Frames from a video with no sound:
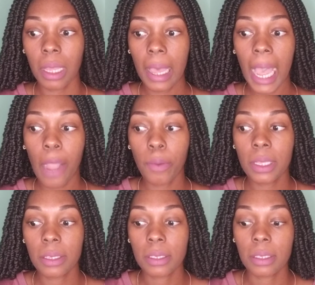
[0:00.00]
I
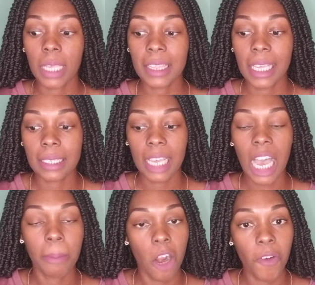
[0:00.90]
was at that
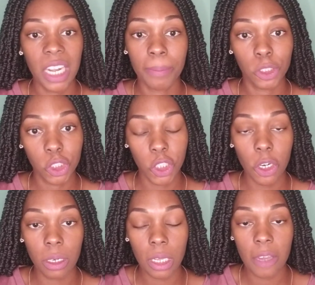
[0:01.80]
time already mature
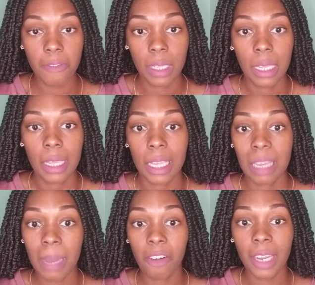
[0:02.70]
enough in
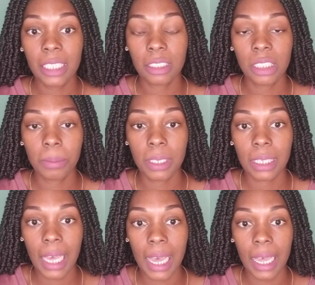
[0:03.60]
my relationship
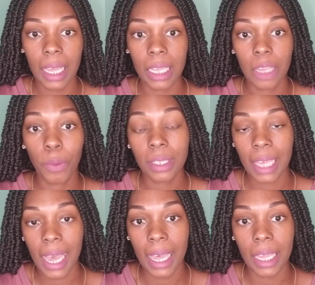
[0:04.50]
with
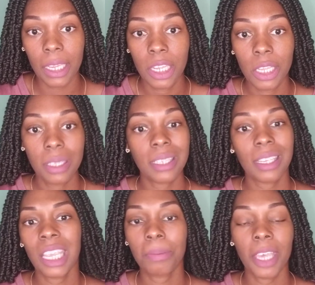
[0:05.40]
God, to
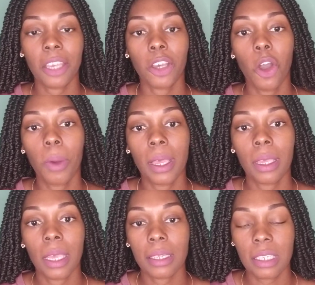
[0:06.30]
keep that
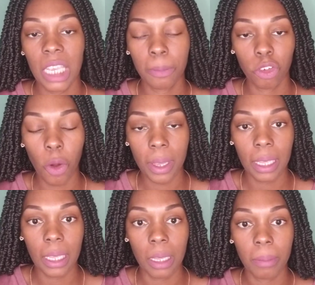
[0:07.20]
going and to keep growing in
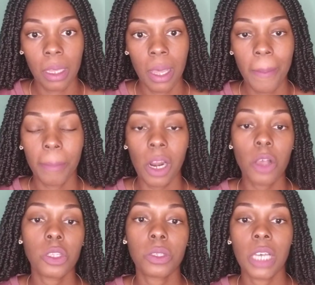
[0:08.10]
him, but
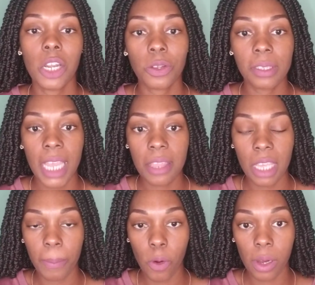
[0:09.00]
also to understand the
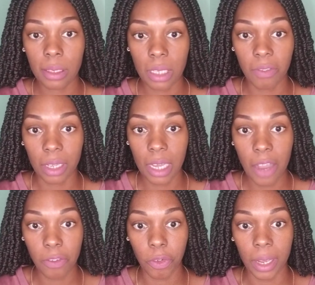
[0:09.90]
importance of a
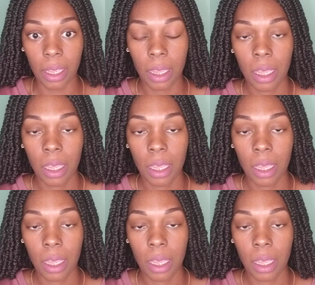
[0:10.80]
covering,